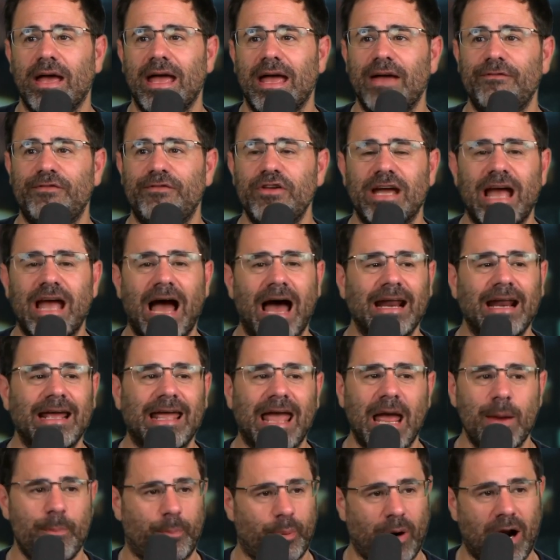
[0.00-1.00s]
if you got a
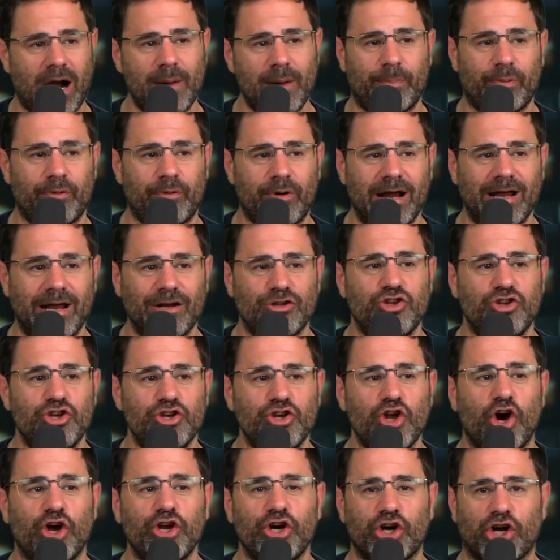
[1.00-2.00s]
gay pride parade, you
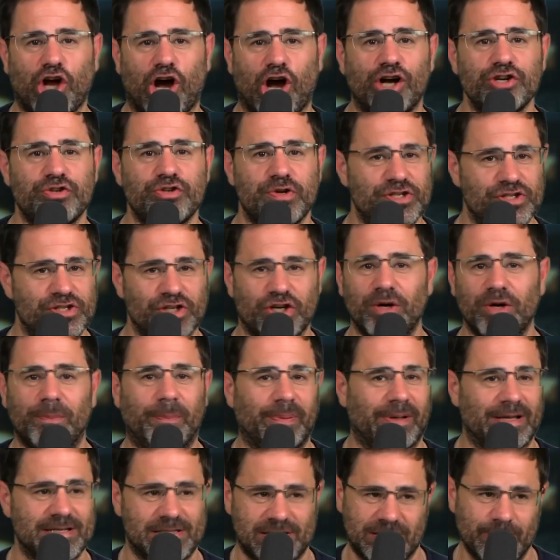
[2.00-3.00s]
know your country's a good
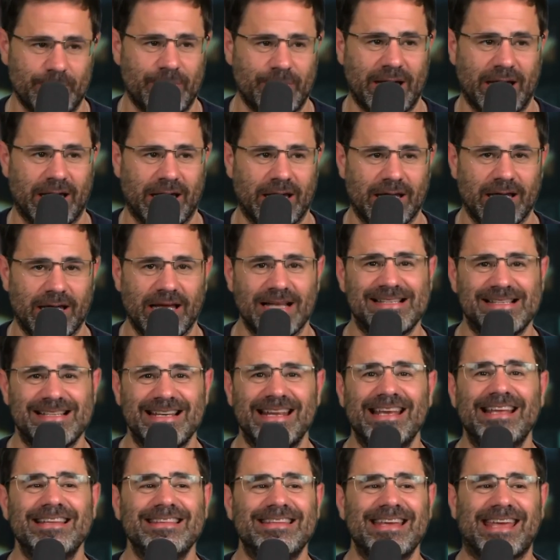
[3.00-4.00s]
place to be. It's
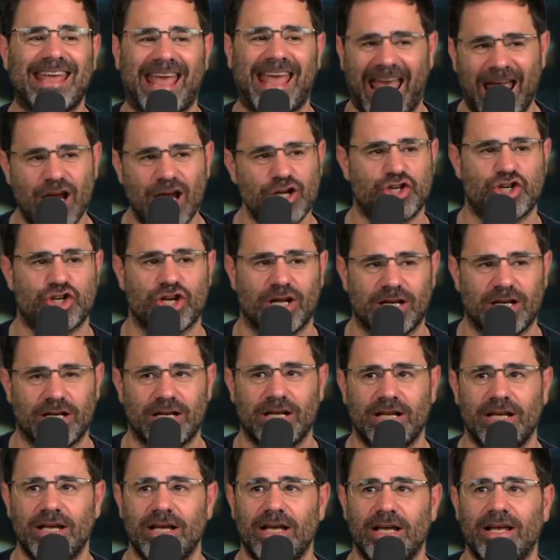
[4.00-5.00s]
an
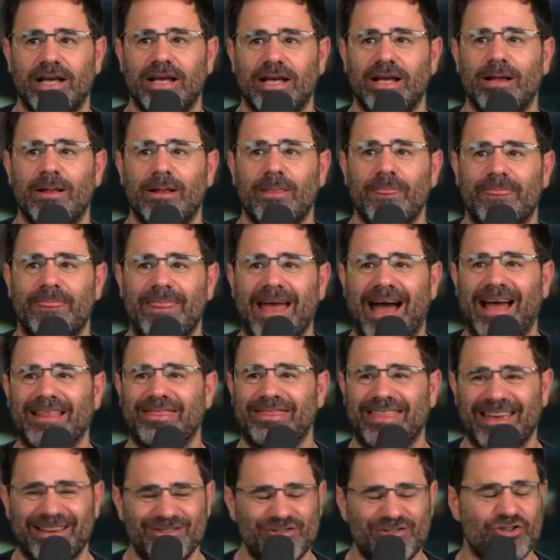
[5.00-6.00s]
indication that
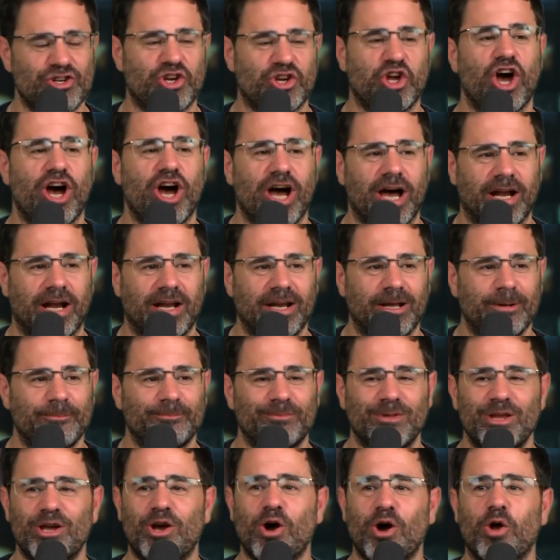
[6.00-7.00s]
things are good.
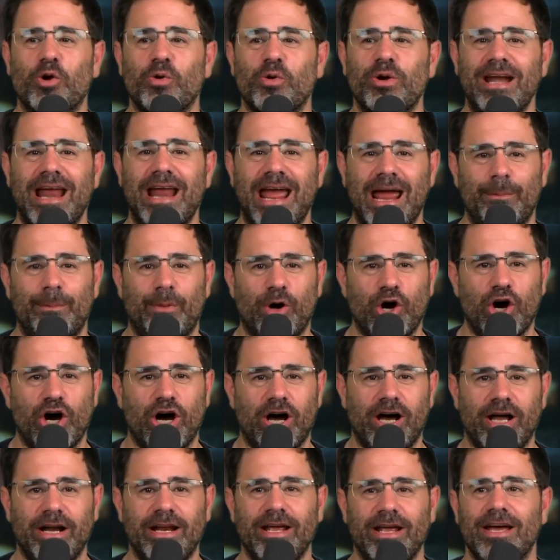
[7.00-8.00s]
You go to a
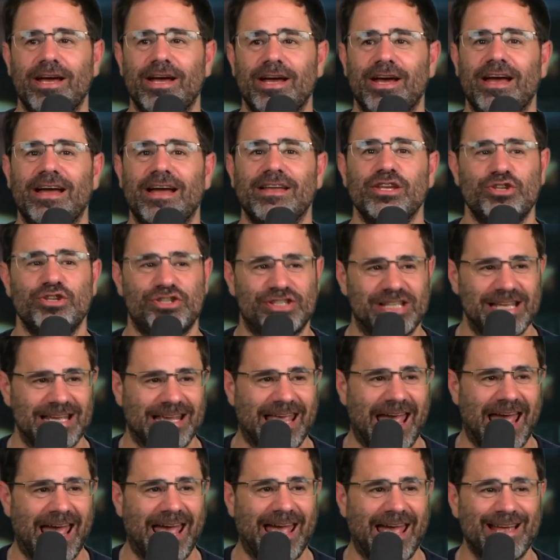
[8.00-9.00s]
neighborhood, you see
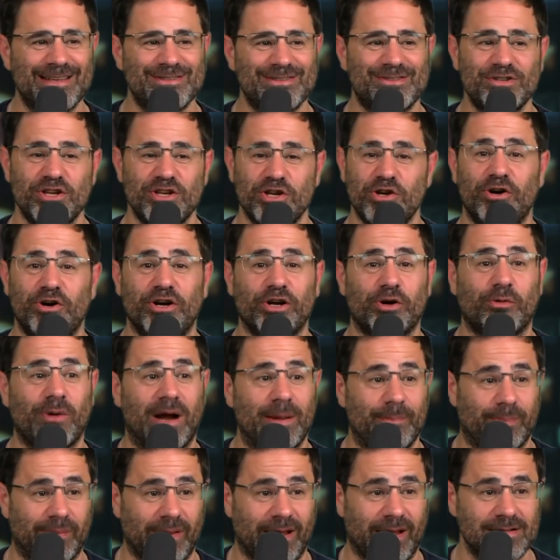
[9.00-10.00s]
gays, you're in a
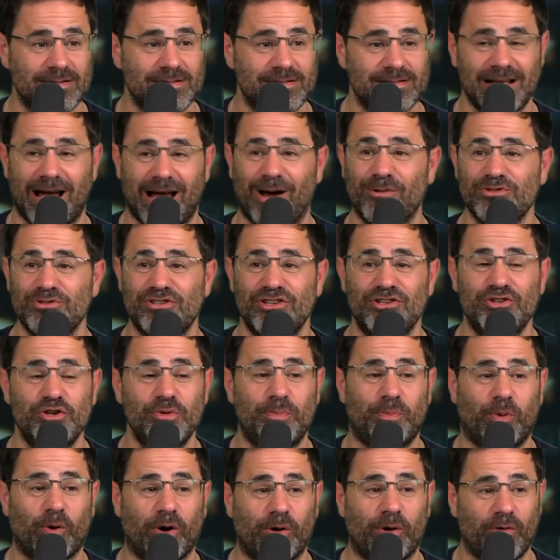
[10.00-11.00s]
great place. I was in
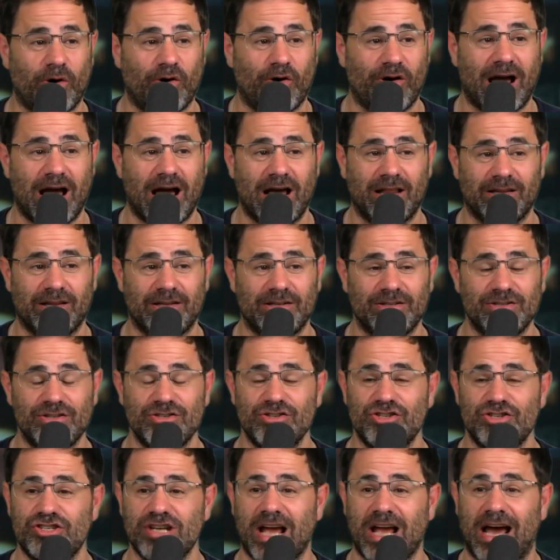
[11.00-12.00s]
Newport, Rhode Island.
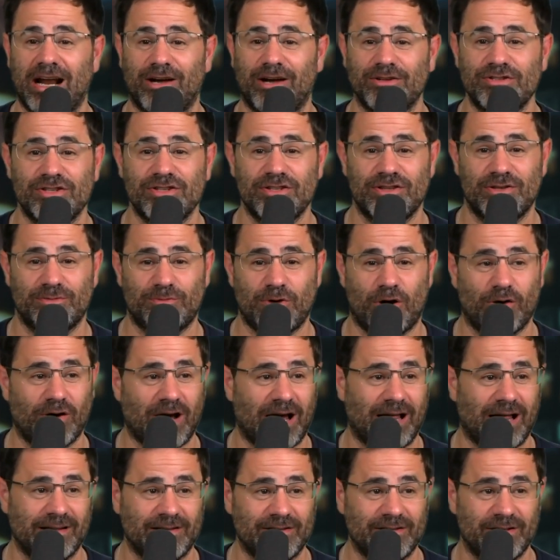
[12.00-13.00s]
Shout out to the Rogue
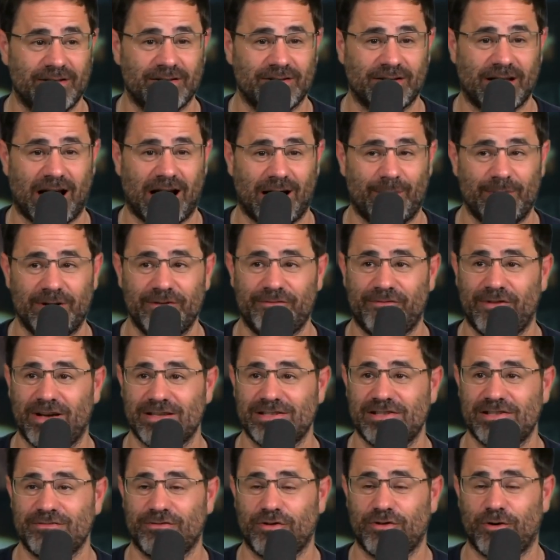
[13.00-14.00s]
Island Comedy
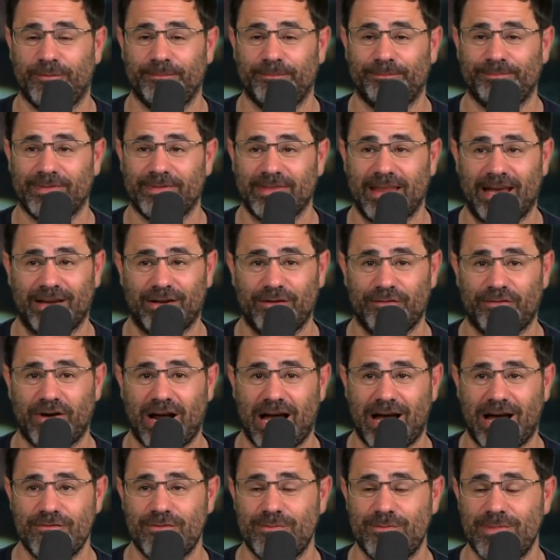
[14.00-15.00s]
Festival. Thank you for
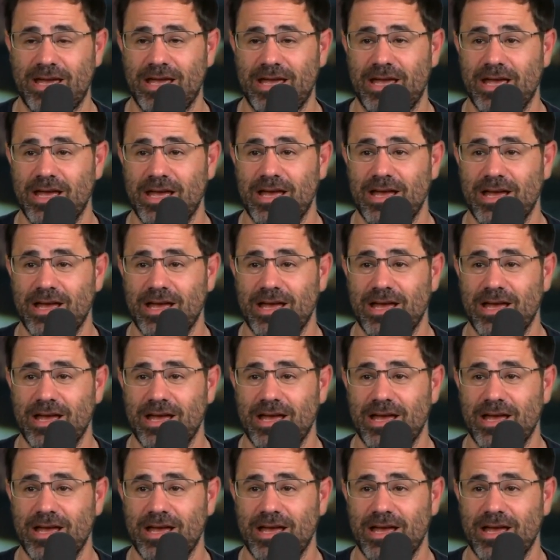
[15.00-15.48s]
having me.